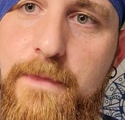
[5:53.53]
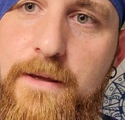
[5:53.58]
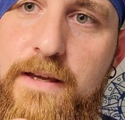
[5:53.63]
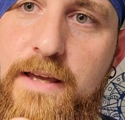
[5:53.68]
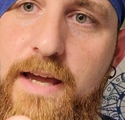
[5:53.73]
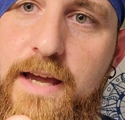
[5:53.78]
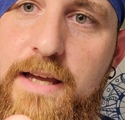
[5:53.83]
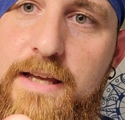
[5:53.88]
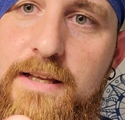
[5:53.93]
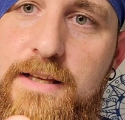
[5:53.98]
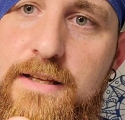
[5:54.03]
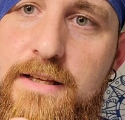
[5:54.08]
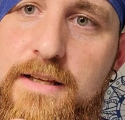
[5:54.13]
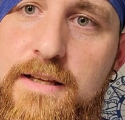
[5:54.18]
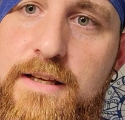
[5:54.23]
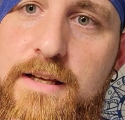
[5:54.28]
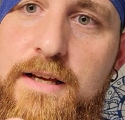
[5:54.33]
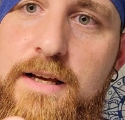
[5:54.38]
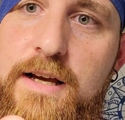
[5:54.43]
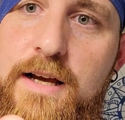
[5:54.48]
Okay,
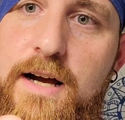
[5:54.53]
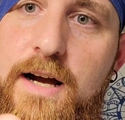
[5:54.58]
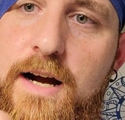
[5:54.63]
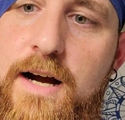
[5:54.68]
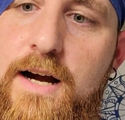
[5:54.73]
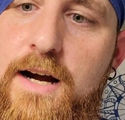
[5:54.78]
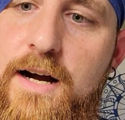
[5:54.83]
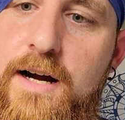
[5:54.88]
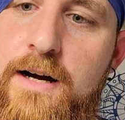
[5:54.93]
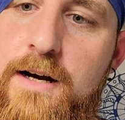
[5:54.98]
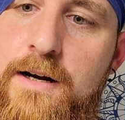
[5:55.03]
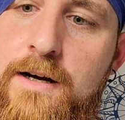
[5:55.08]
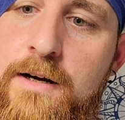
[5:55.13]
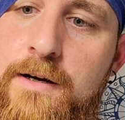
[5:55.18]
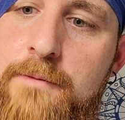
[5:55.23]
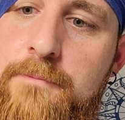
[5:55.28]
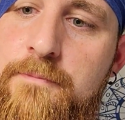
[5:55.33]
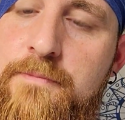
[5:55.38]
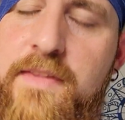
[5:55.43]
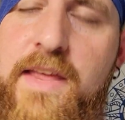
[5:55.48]

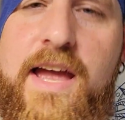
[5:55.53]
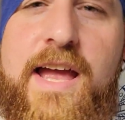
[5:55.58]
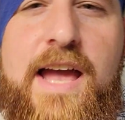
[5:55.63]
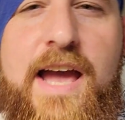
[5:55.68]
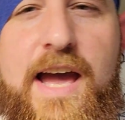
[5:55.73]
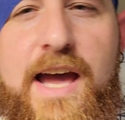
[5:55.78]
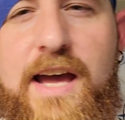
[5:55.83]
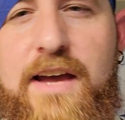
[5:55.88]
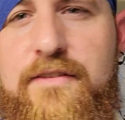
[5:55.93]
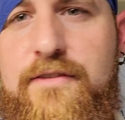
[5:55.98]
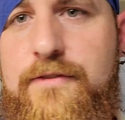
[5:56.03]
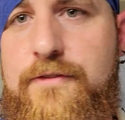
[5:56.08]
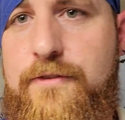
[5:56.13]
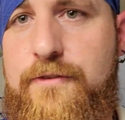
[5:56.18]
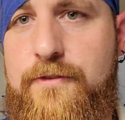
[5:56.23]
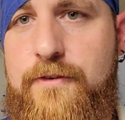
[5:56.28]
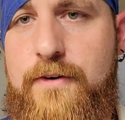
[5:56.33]
they have,